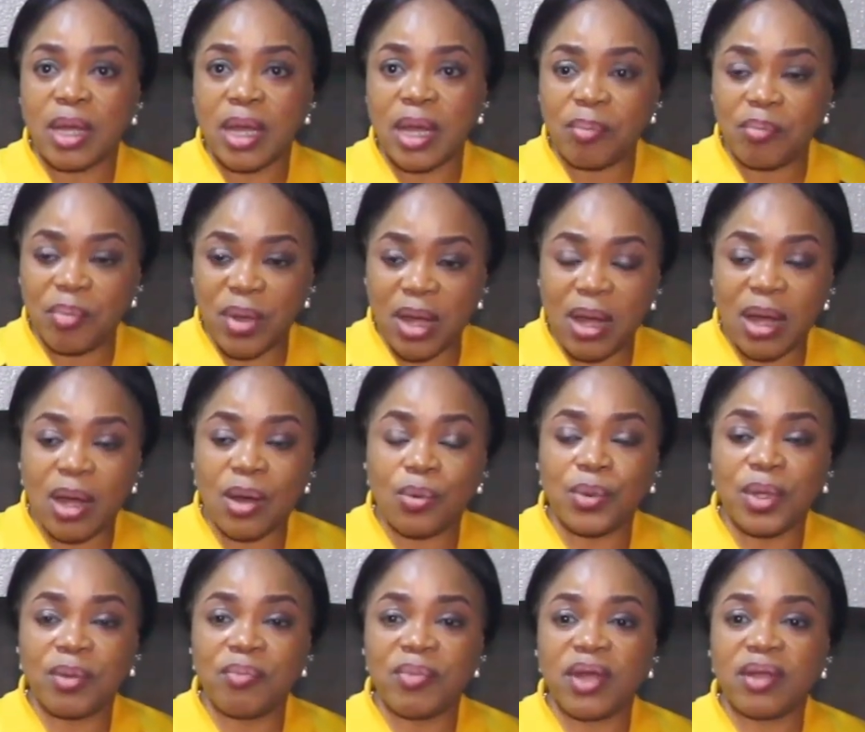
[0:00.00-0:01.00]
empower
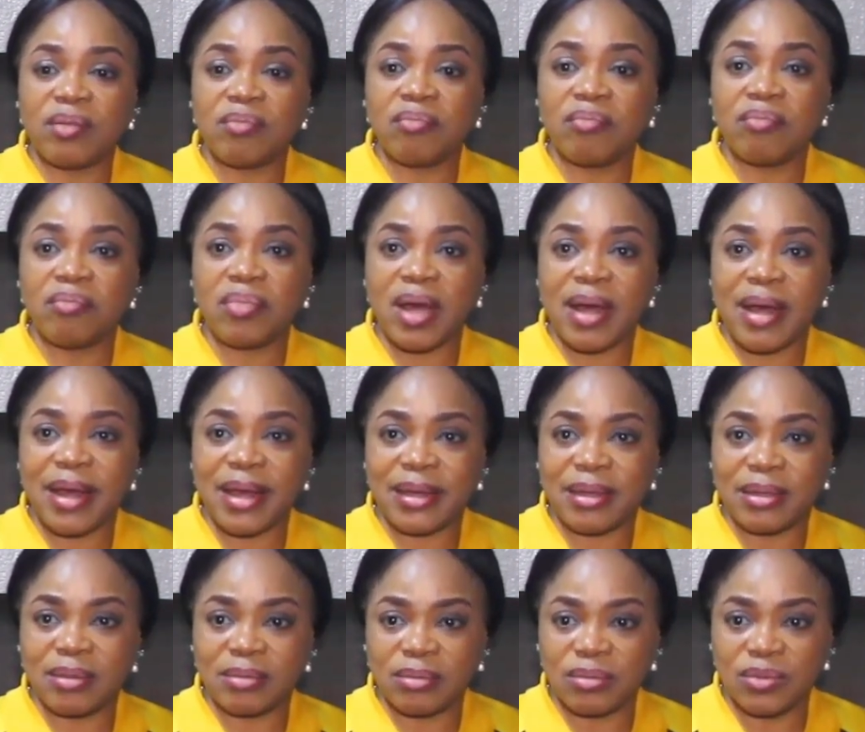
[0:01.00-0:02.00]
women by